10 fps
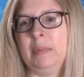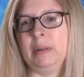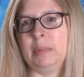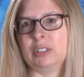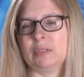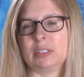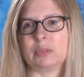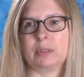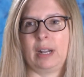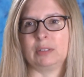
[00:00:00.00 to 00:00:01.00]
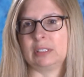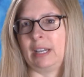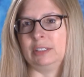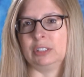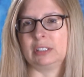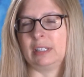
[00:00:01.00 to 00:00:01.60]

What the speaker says: and a bunch of us were outside, just